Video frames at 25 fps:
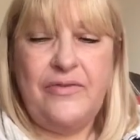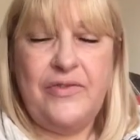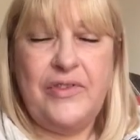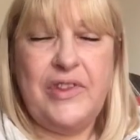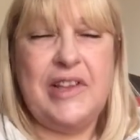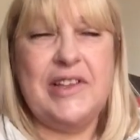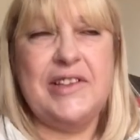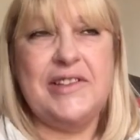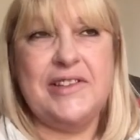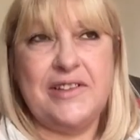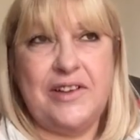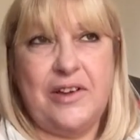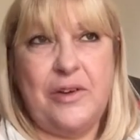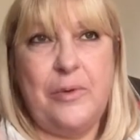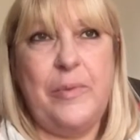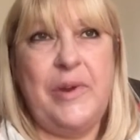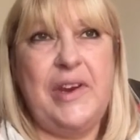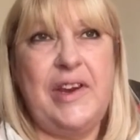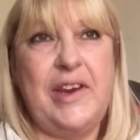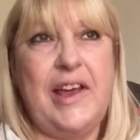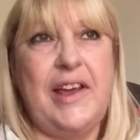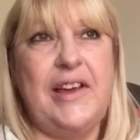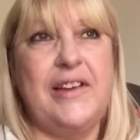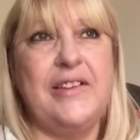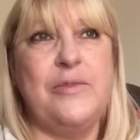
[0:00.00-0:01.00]
This
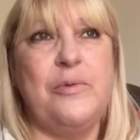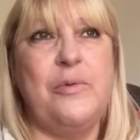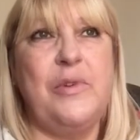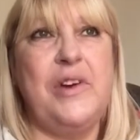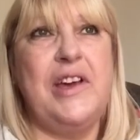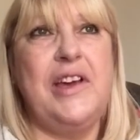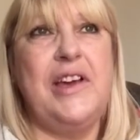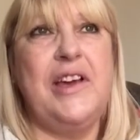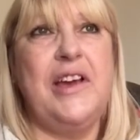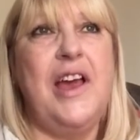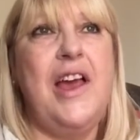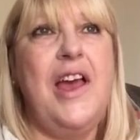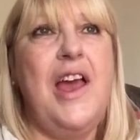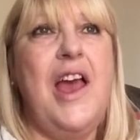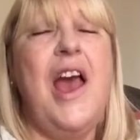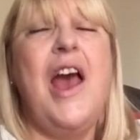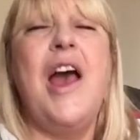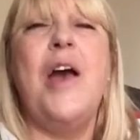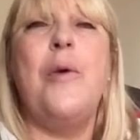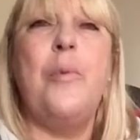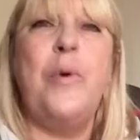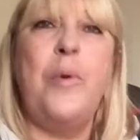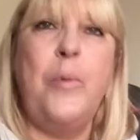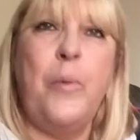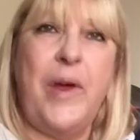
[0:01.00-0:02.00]
coming next week,
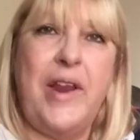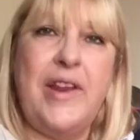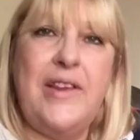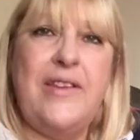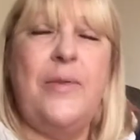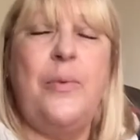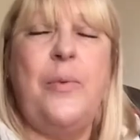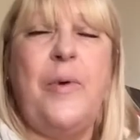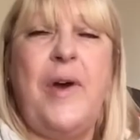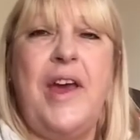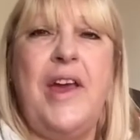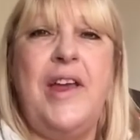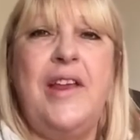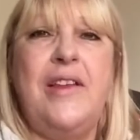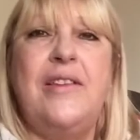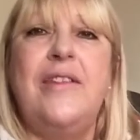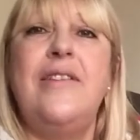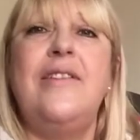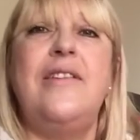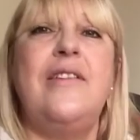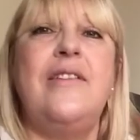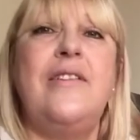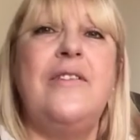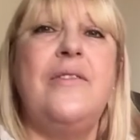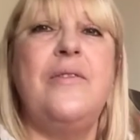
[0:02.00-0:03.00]
and we went away
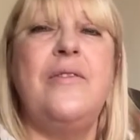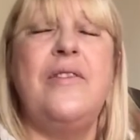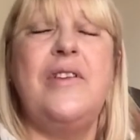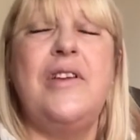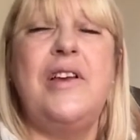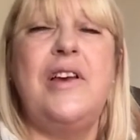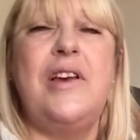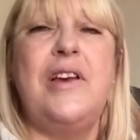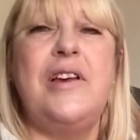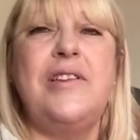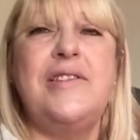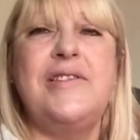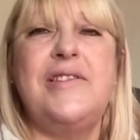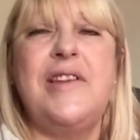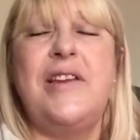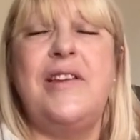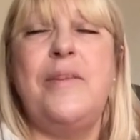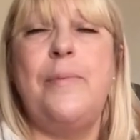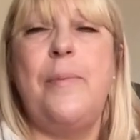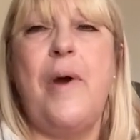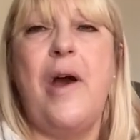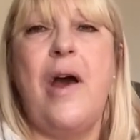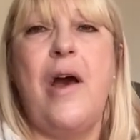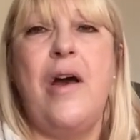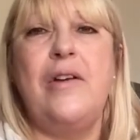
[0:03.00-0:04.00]
to Centre
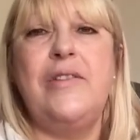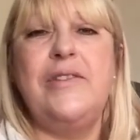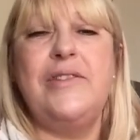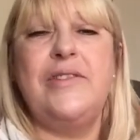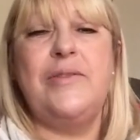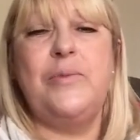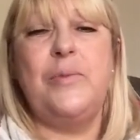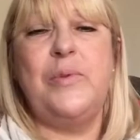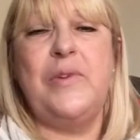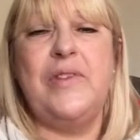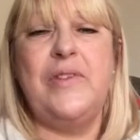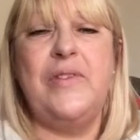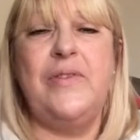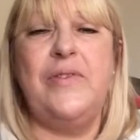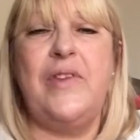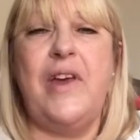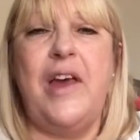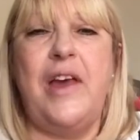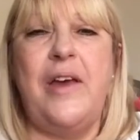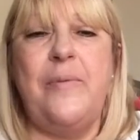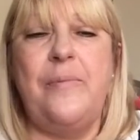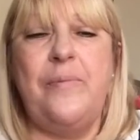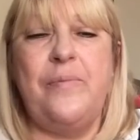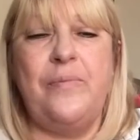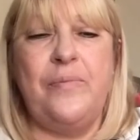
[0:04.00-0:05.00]
Parks with
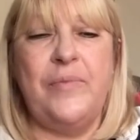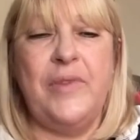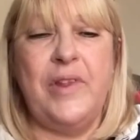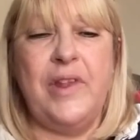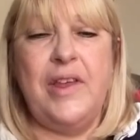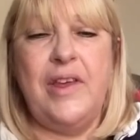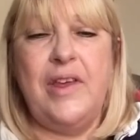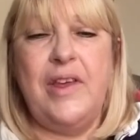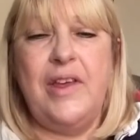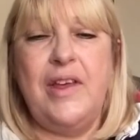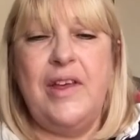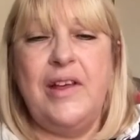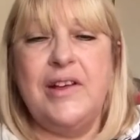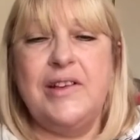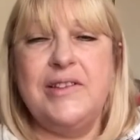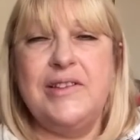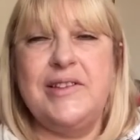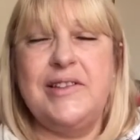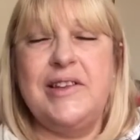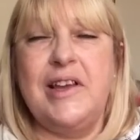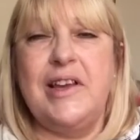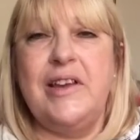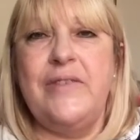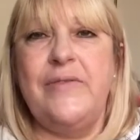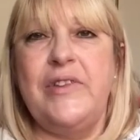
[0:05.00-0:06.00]

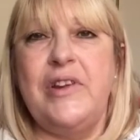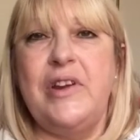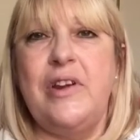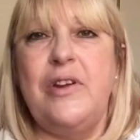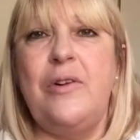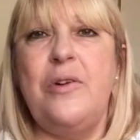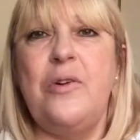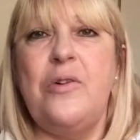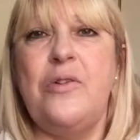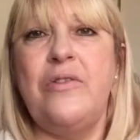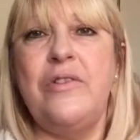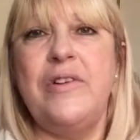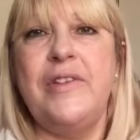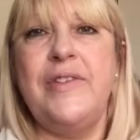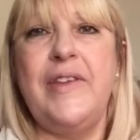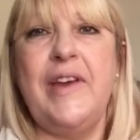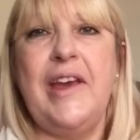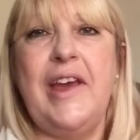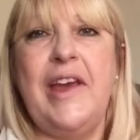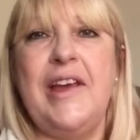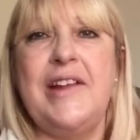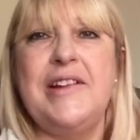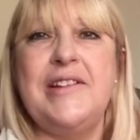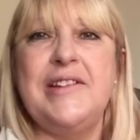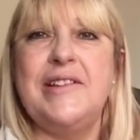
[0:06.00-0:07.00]
Stephen and Laura and the
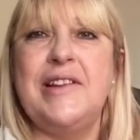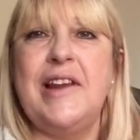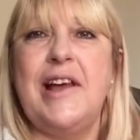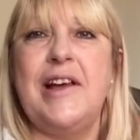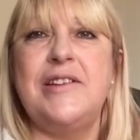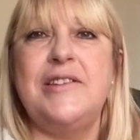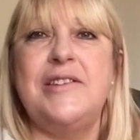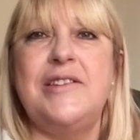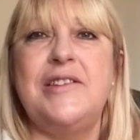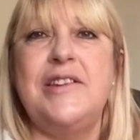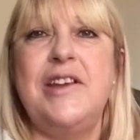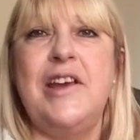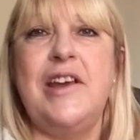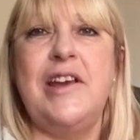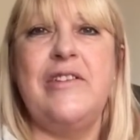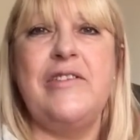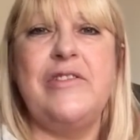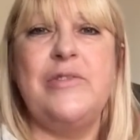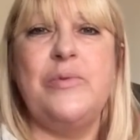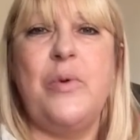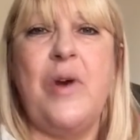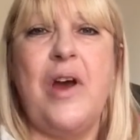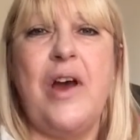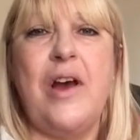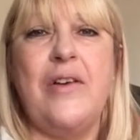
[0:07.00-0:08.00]
kids last year
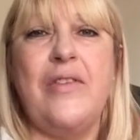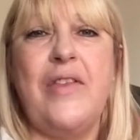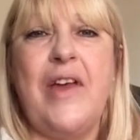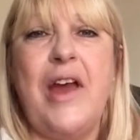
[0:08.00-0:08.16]
as well.